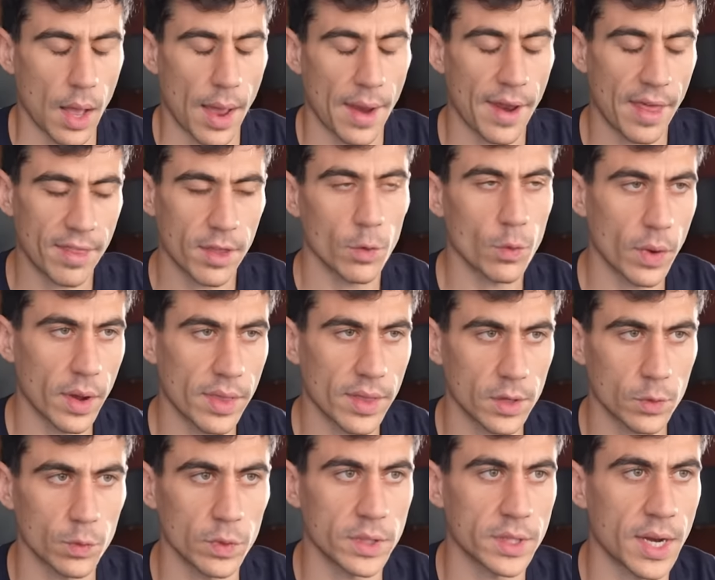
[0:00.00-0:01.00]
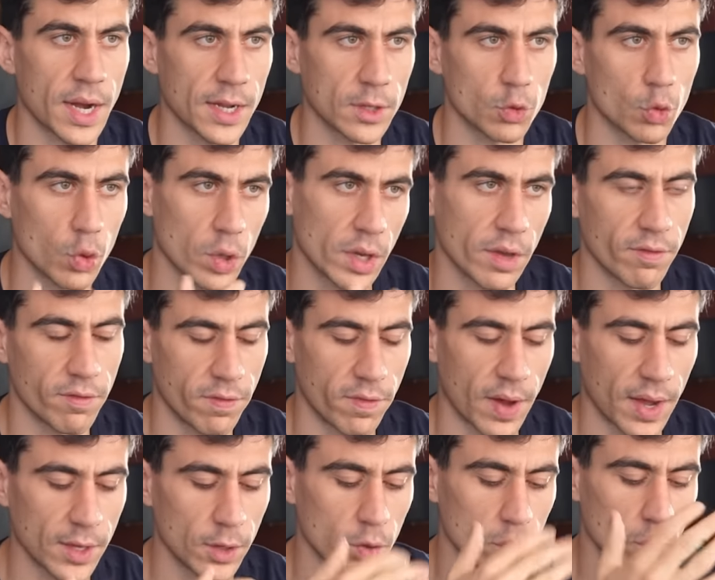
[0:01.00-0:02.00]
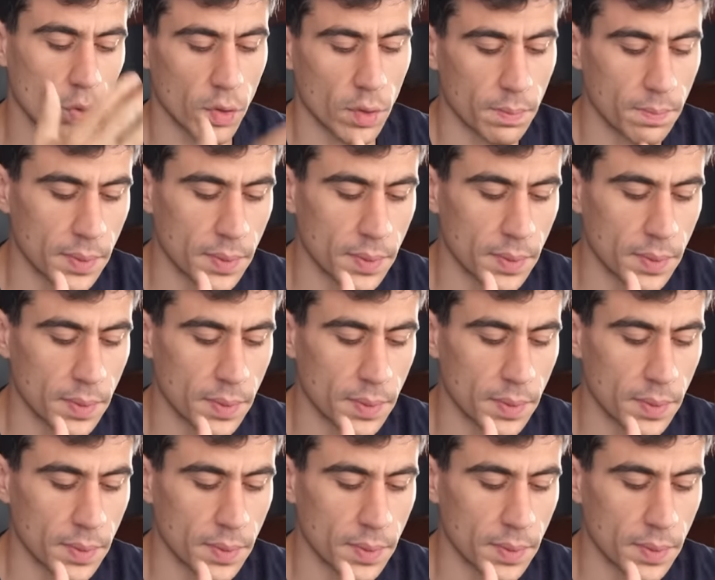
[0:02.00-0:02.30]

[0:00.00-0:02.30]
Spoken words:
Another way that we try to give value to the